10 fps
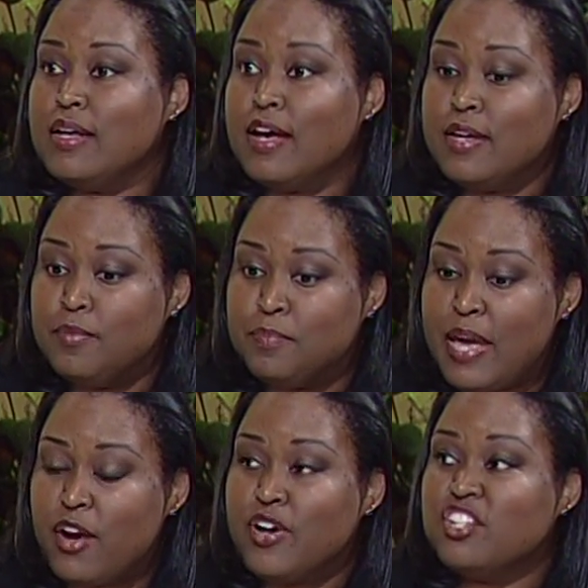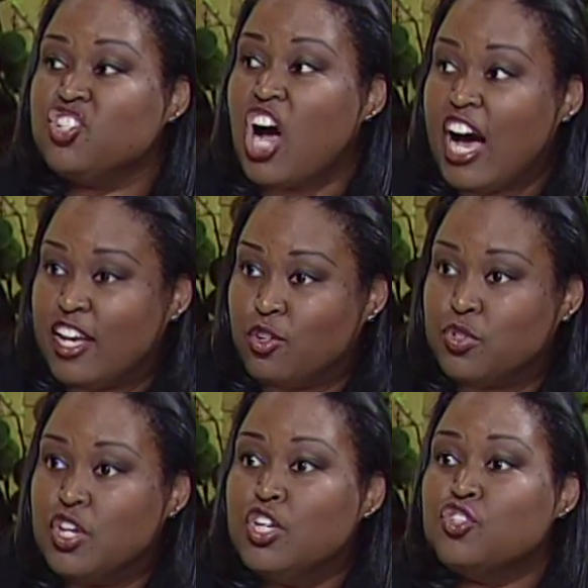a
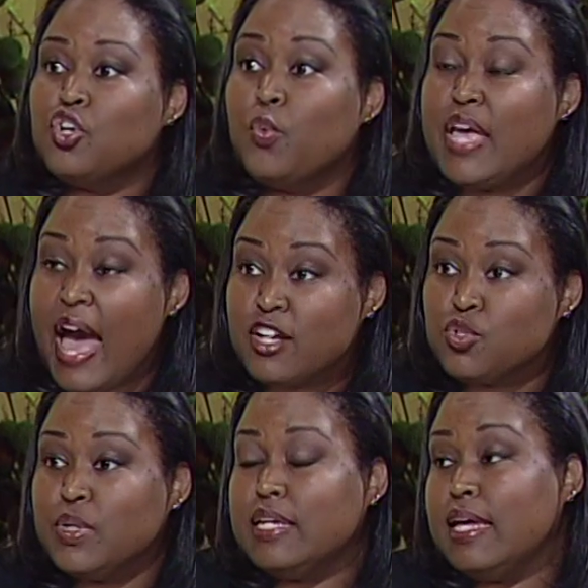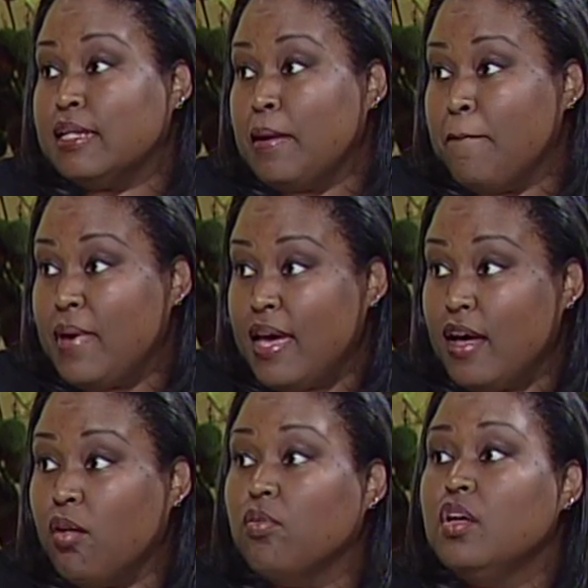parent-child. Right. So we actually can
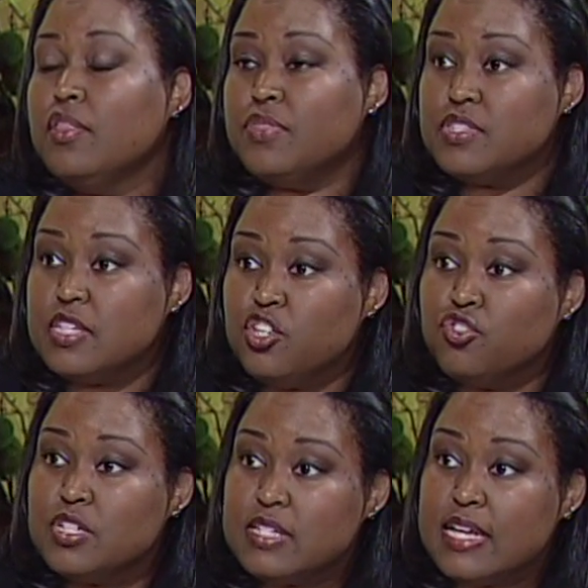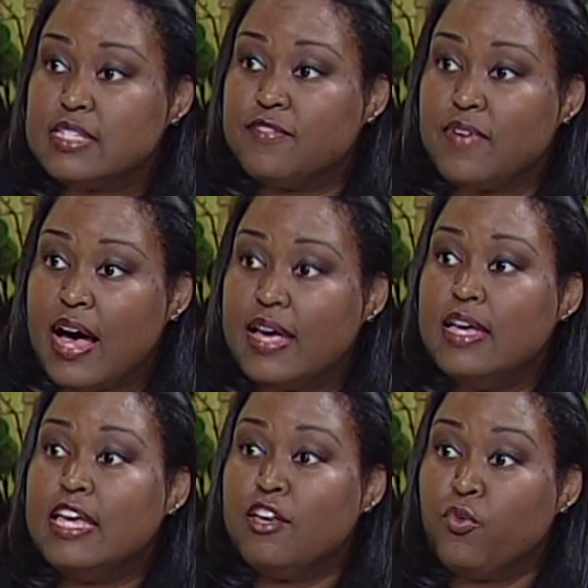compel the senior to testify
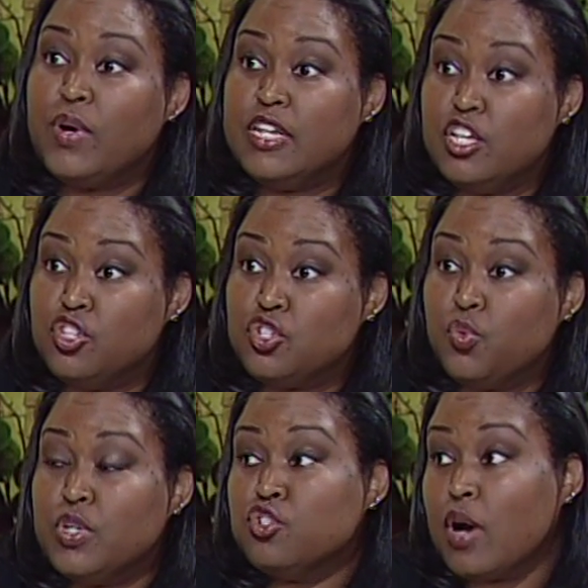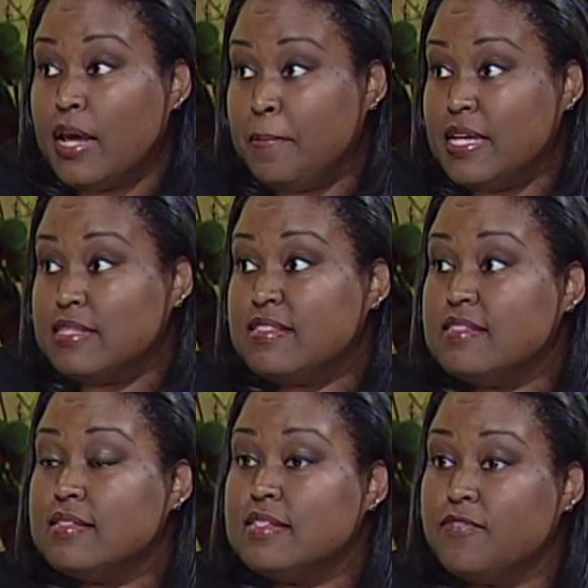if we need to. We try to be as
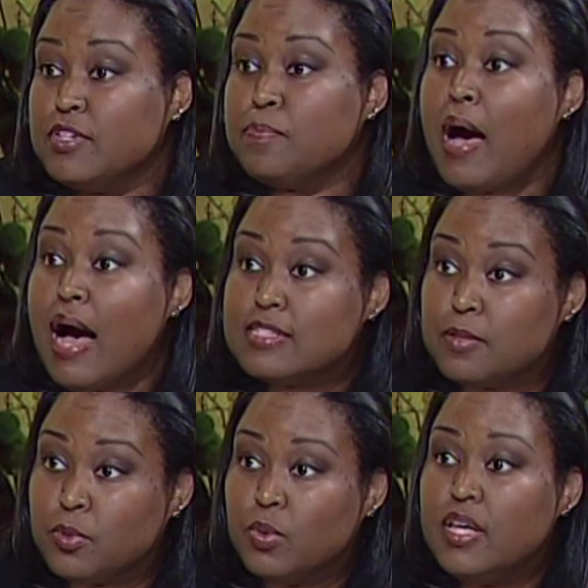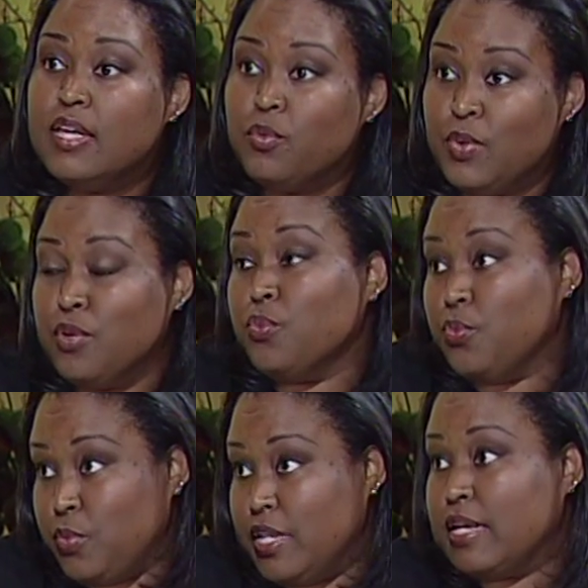sensitive as possible when
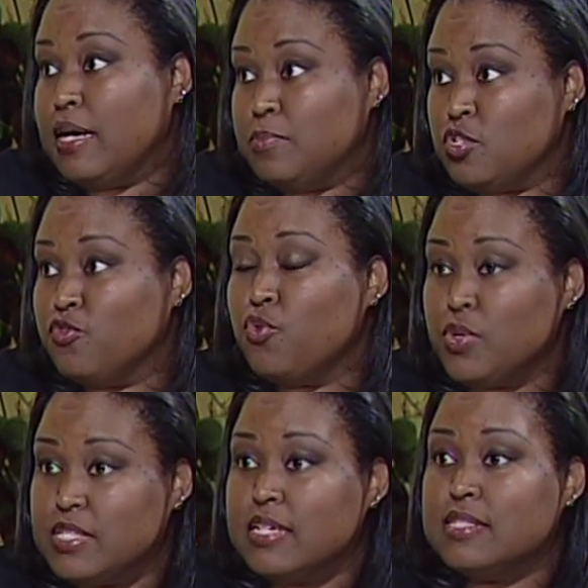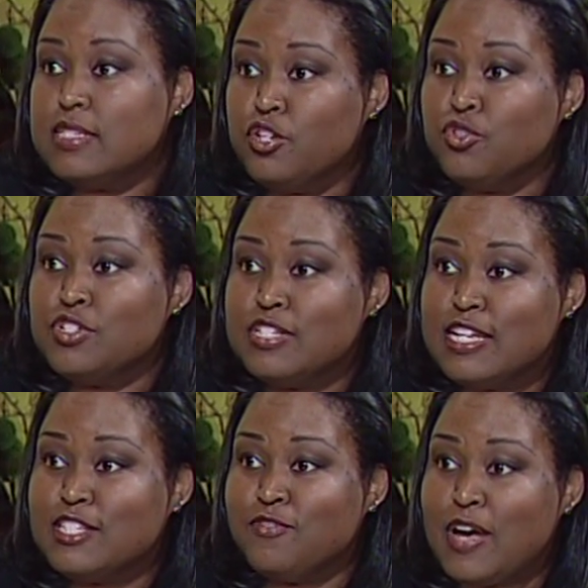it comes to forcing a senior to
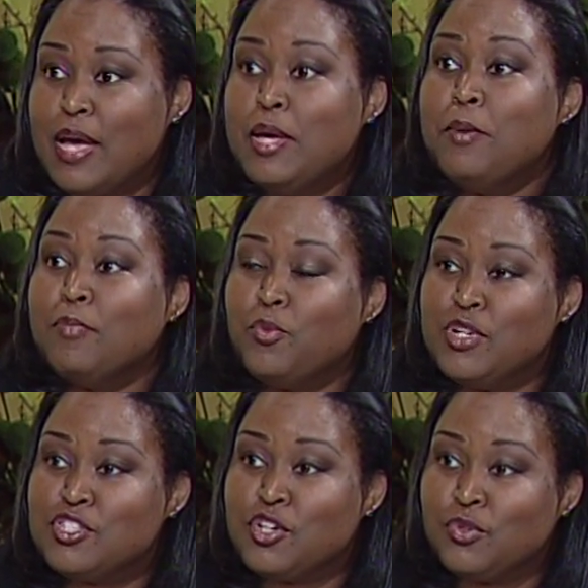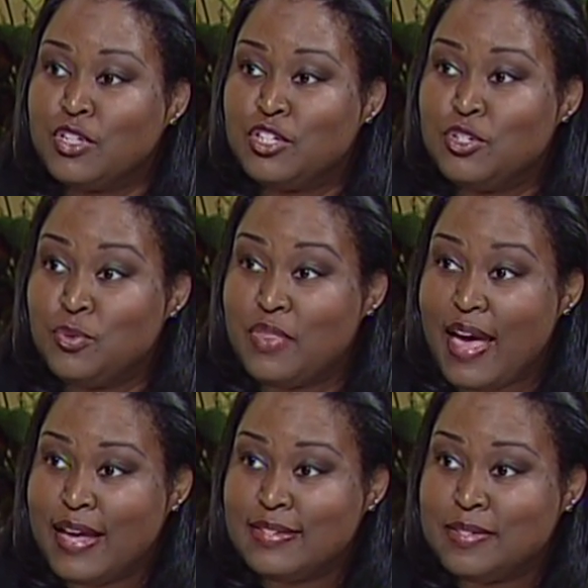testify, but we certainly do
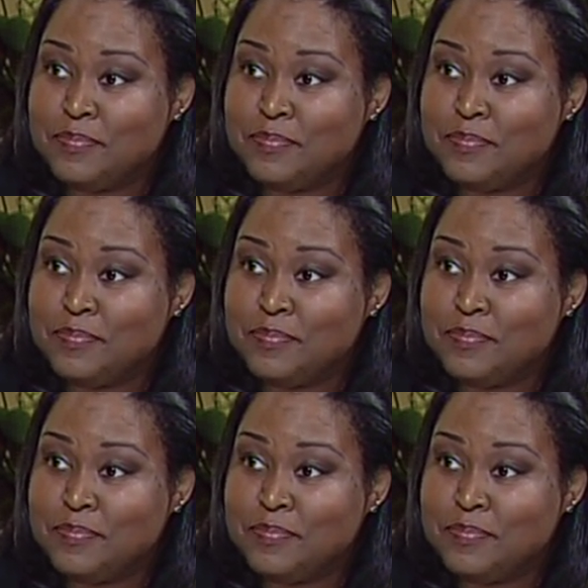that.